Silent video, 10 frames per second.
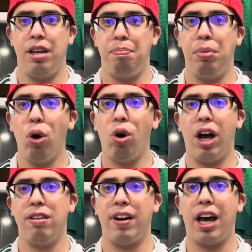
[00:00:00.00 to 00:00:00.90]
Piojo
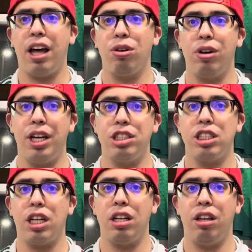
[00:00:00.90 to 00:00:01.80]
Alvarado and
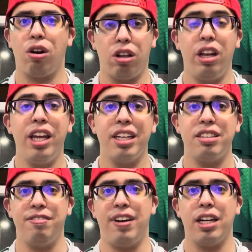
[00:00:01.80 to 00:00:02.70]
Charlie Rodriguez,
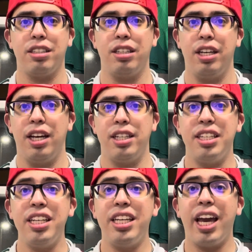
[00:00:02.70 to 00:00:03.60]
in fact,
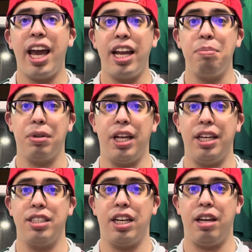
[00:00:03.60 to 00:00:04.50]
didn't get any
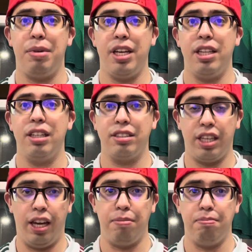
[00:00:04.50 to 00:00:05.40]
playing time in this
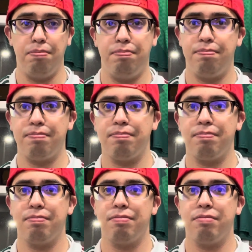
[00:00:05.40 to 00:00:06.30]
game.
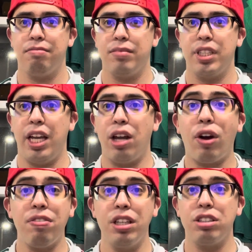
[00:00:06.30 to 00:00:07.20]
And
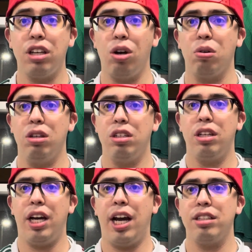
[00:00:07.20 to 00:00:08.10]
rightfully so,
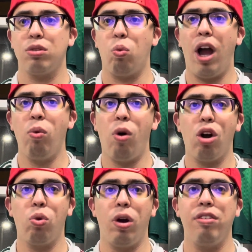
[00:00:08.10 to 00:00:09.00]
as why
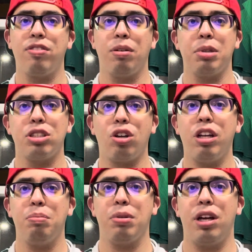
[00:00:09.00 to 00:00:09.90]
walk away from the
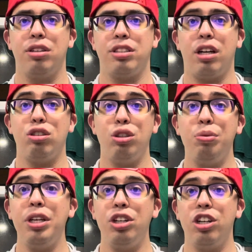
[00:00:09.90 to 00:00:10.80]
starting players that are
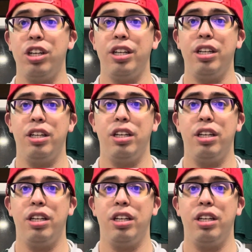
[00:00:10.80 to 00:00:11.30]
doing good